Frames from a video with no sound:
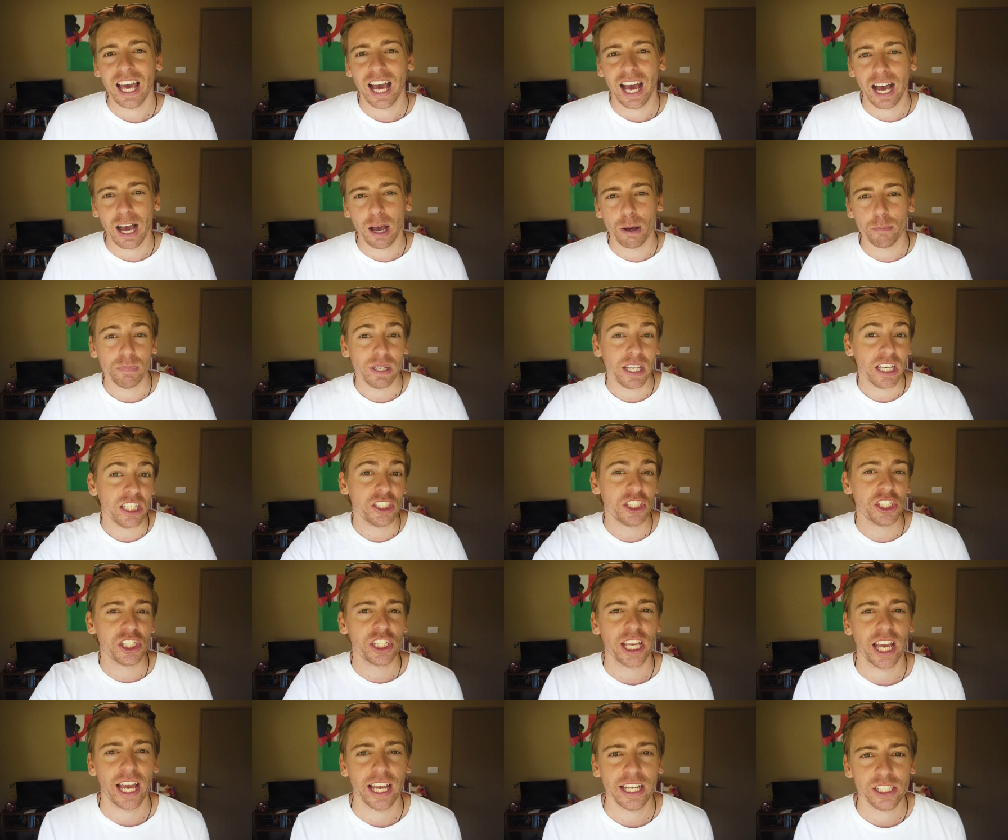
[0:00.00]
um,
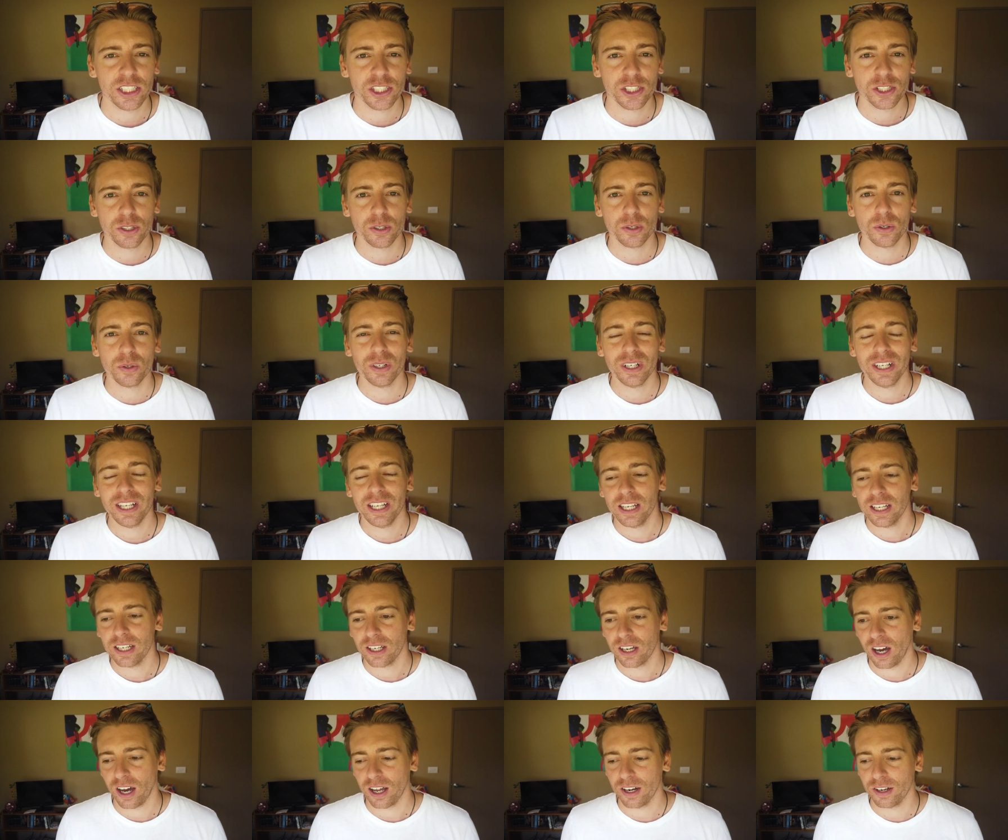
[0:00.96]
educational
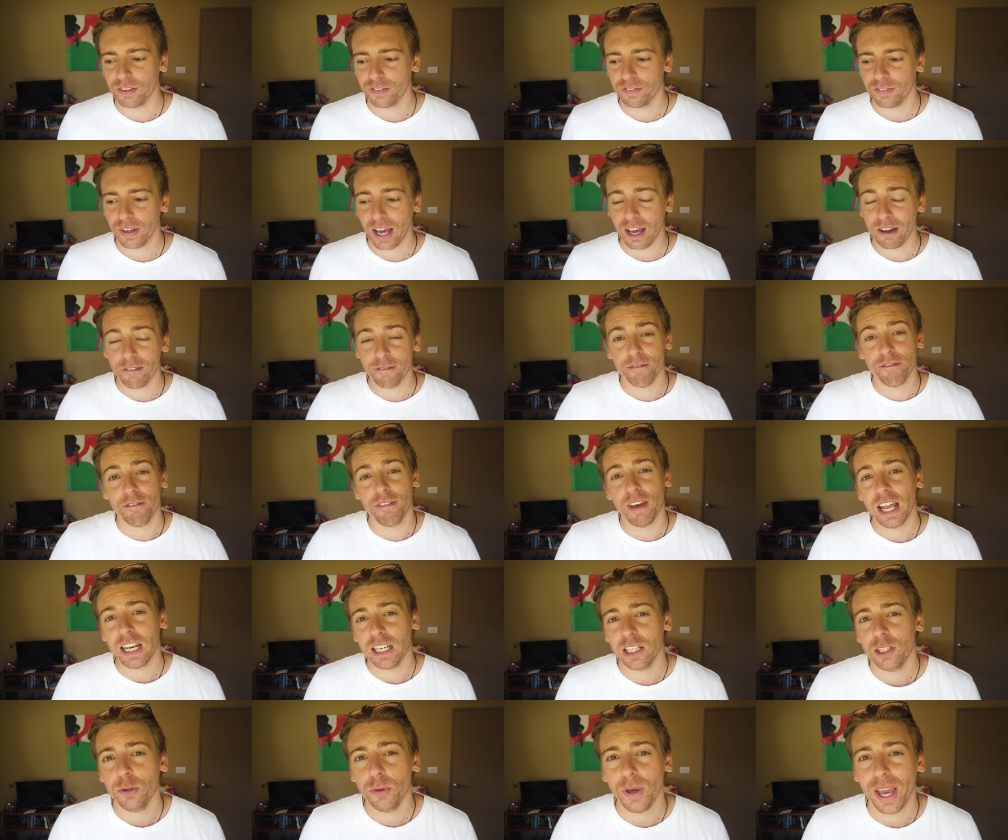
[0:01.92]
kind of uh,
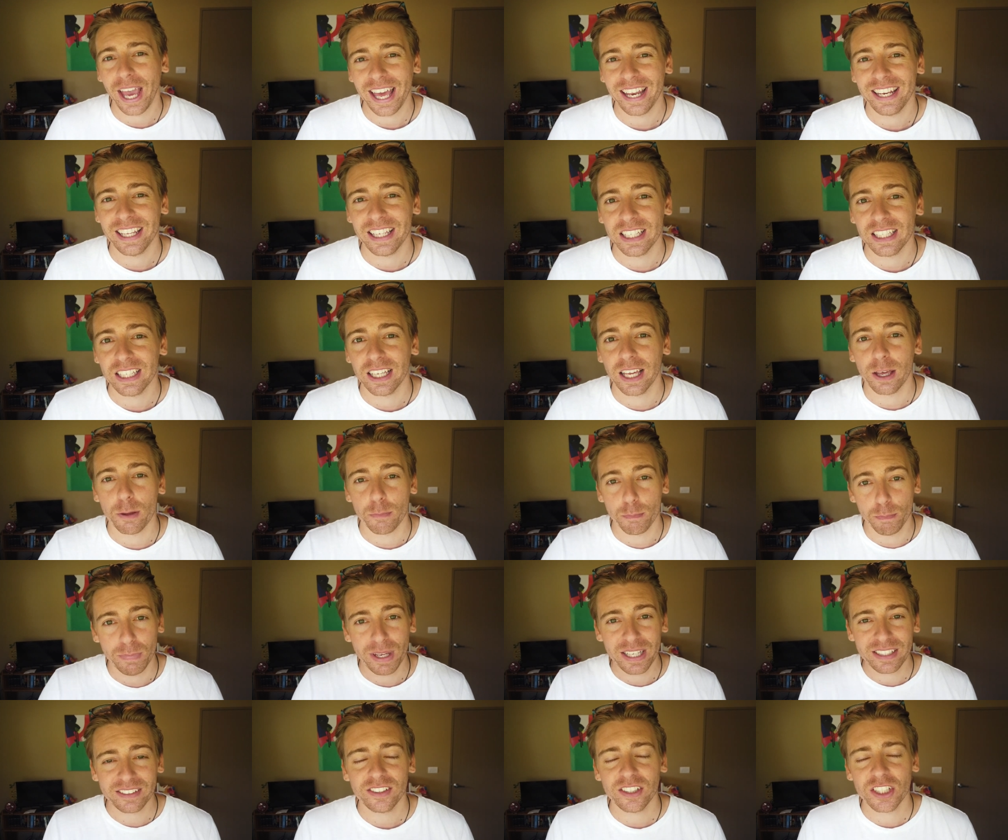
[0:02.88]
value-adding
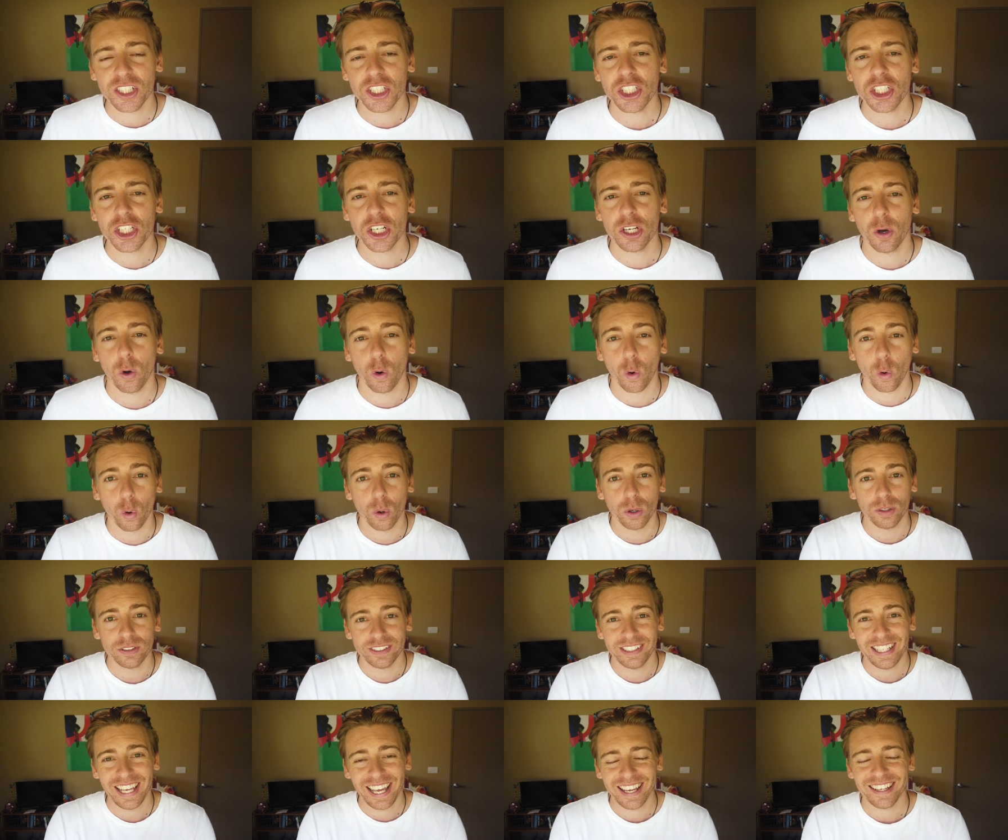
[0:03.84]
message
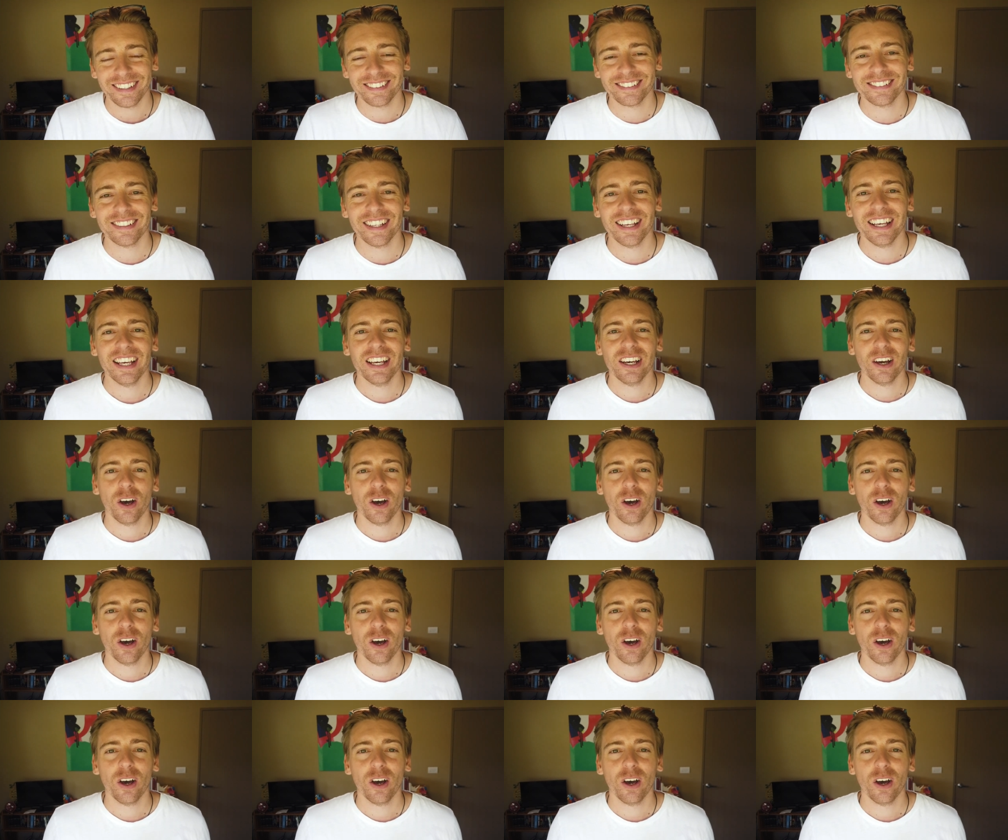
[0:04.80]
or text,